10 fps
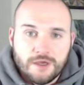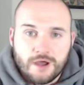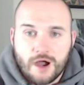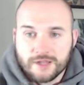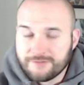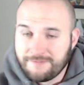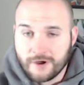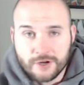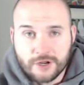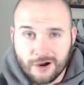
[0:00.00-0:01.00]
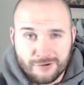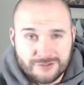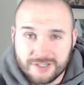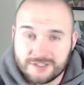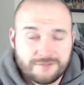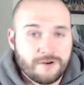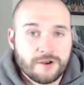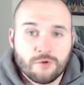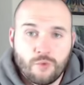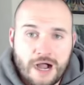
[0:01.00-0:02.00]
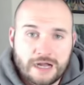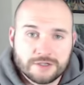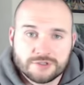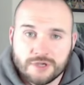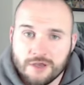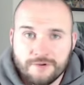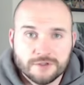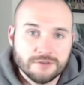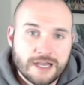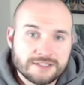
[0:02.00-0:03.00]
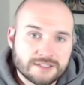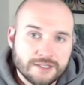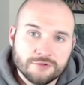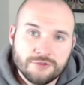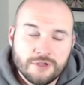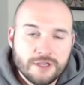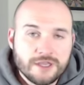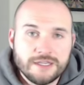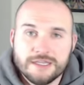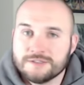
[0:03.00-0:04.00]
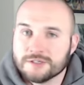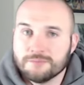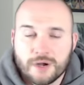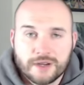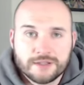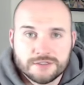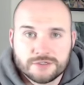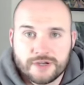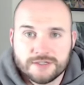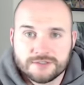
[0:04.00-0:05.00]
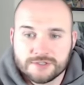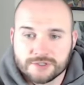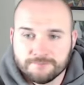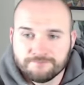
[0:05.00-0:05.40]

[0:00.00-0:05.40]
Uh, it's fun to coach. It's fun to watch. If you're less skilled, you can get easier buckets in transition.